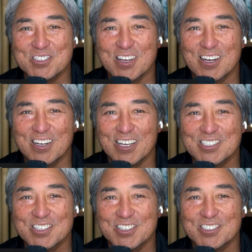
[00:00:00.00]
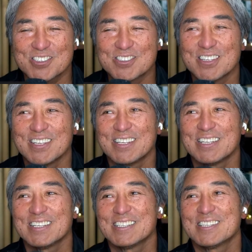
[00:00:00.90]
is not an exodus.
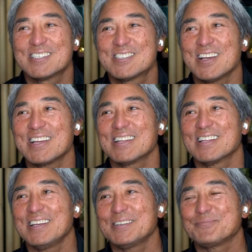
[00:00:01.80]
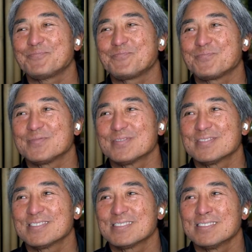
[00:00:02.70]
Secondly,
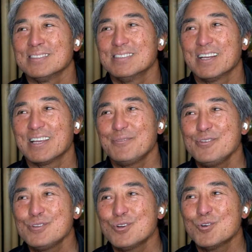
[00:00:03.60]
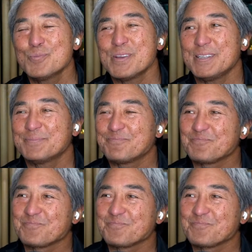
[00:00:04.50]
like if you told me,